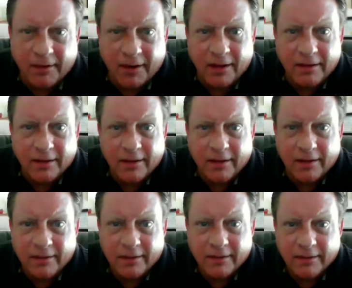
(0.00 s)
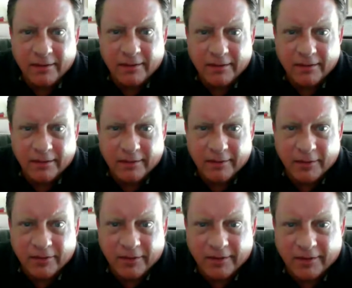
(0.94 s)
Okay. Let me
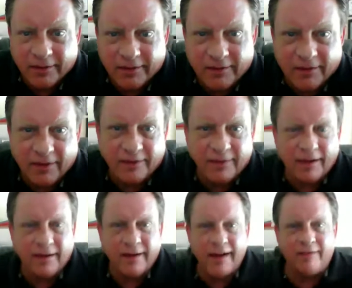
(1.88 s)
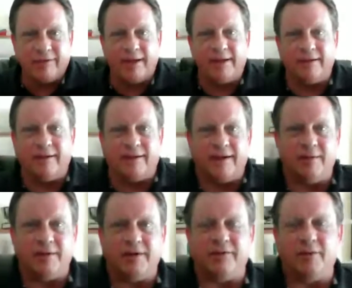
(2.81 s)
see. Just turn it down. Yeah, I've got a couple
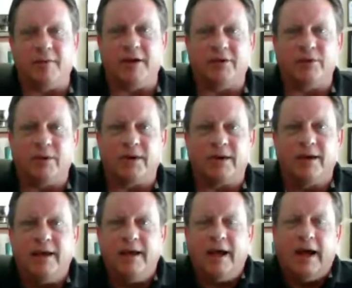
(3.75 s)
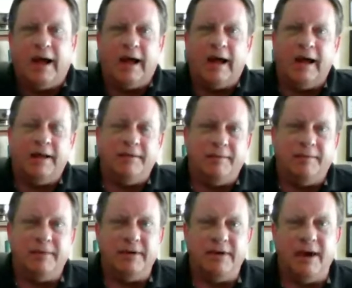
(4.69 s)
of different mics working.
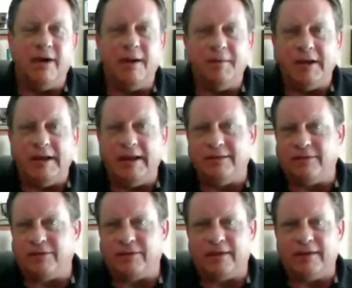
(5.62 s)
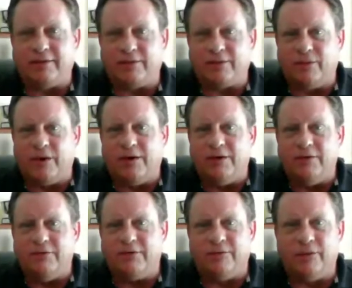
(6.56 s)
No, I mean it's where
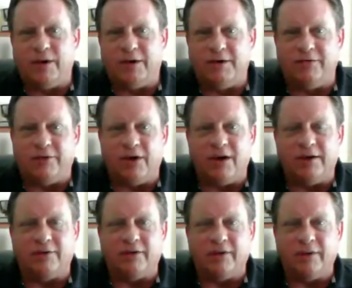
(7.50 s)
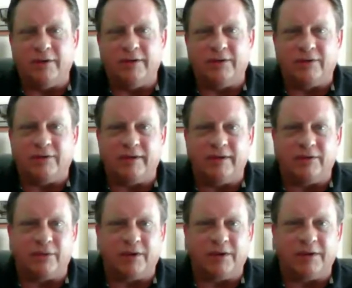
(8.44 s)
you've gone to is
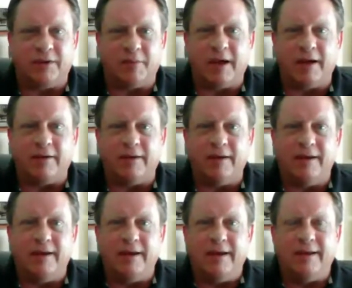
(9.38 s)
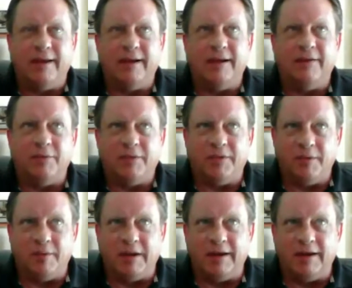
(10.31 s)
really about You know, the
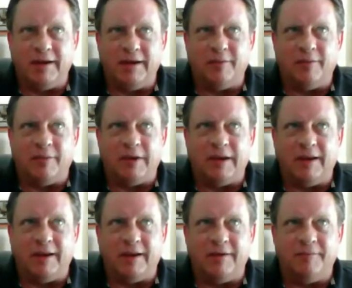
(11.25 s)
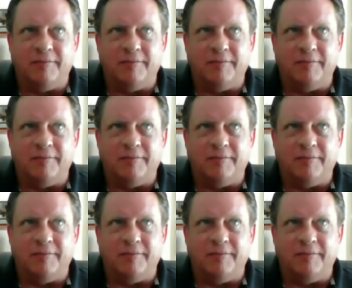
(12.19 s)
media being,